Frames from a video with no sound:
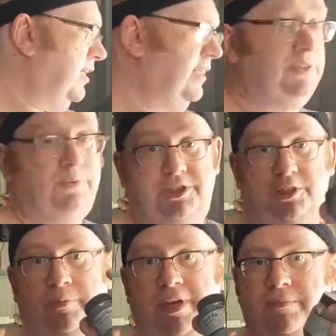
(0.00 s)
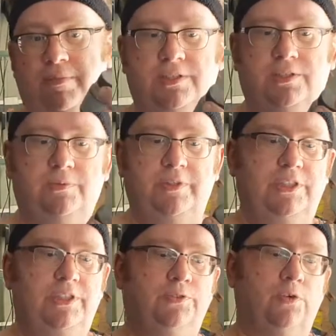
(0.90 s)
like this, which is a pigment,
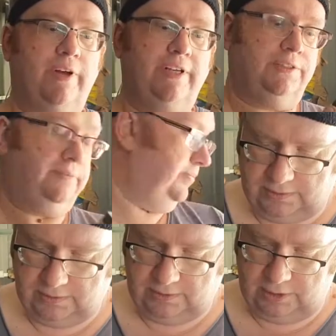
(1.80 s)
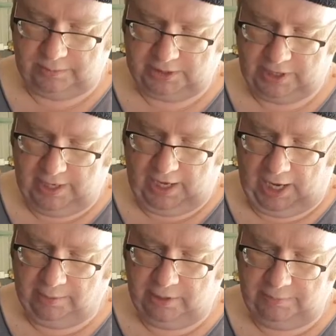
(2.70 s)
which is for resin. Too much.
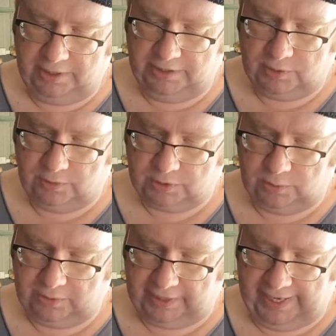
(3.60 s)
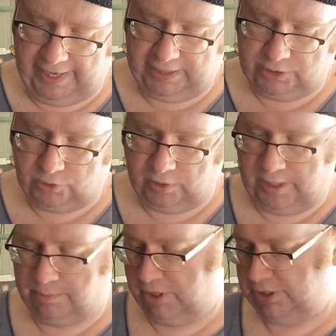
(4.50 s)
I'm going to be using what's called a
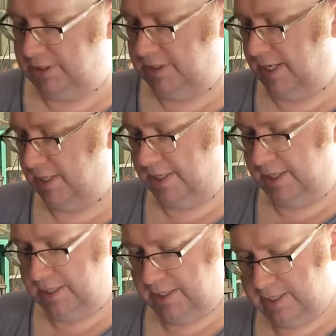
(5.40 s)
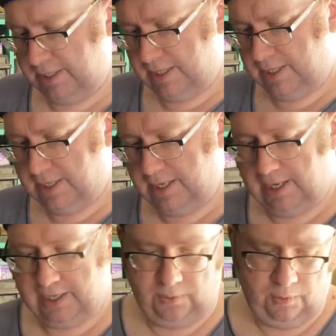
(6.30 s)
dry brushing technique.
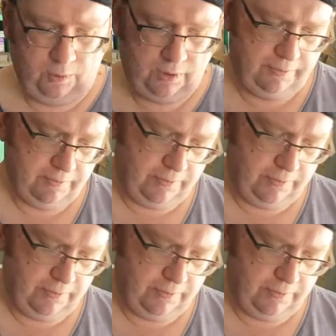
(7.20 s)
And all I'm